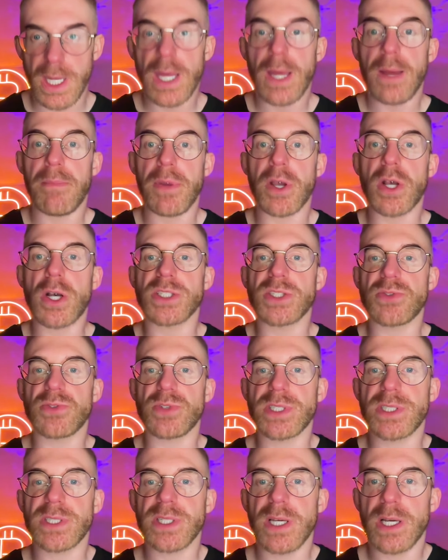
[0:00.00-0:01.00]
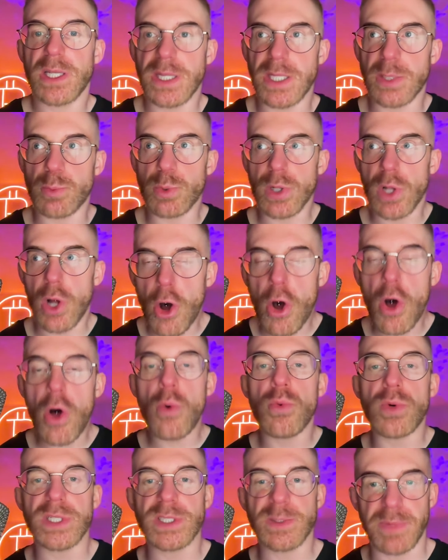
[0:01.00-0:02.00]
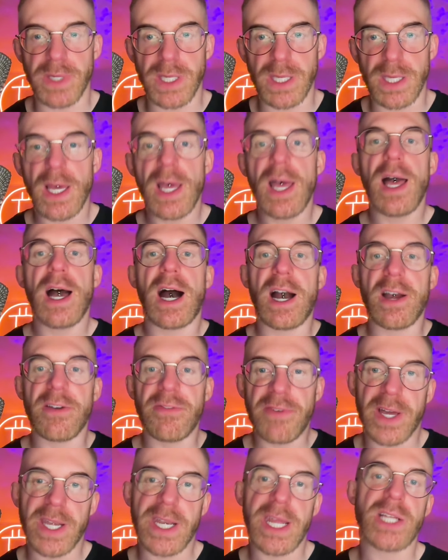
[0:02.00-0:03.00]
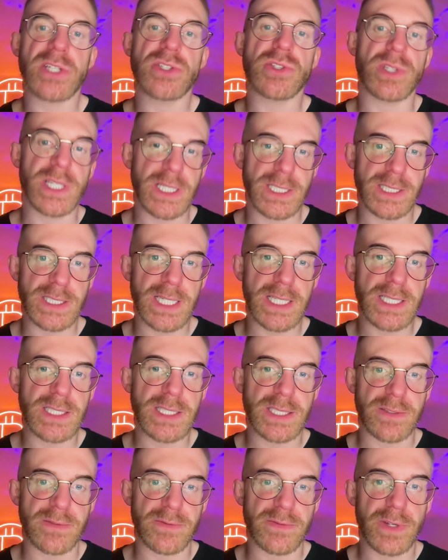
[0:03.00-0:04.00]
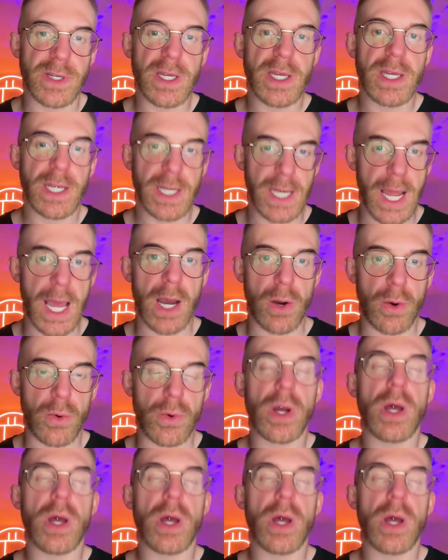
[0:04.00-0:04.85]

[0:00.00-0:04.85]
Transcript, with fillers: because there is there will always be a financial incentive now